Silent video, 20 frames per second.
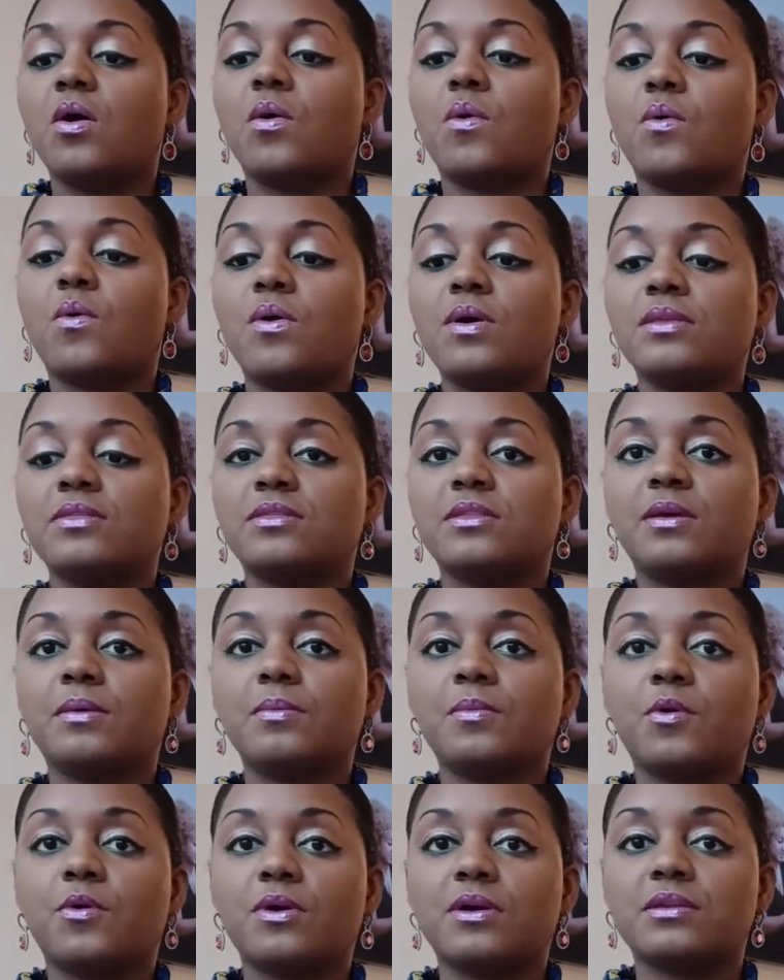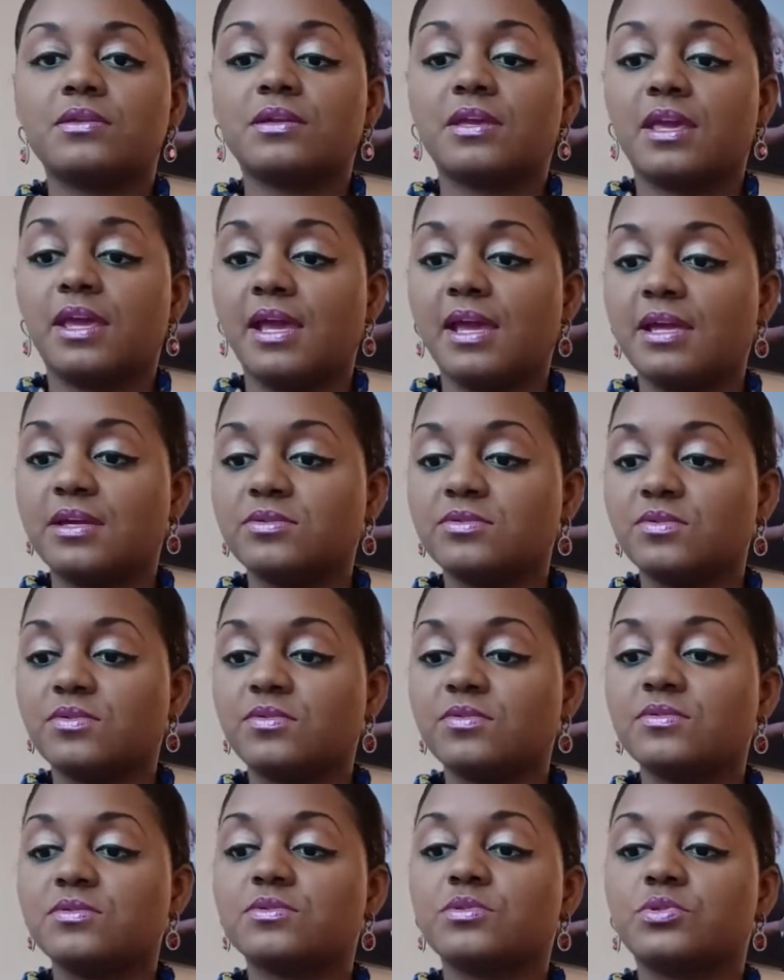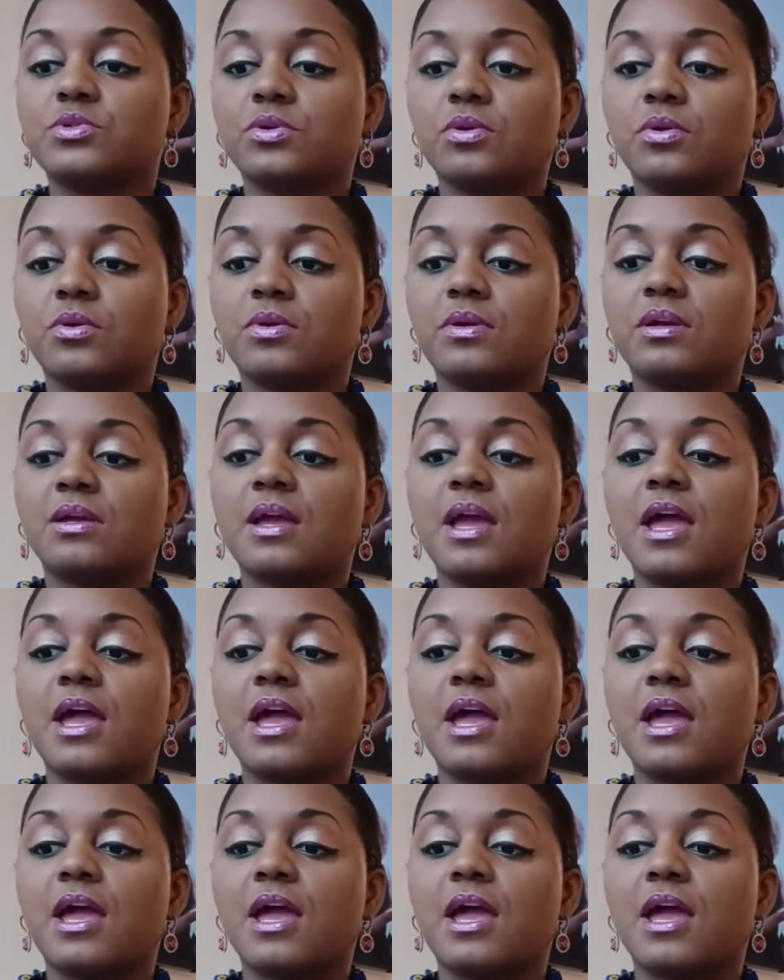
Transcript: Oint them on candles, jewelry,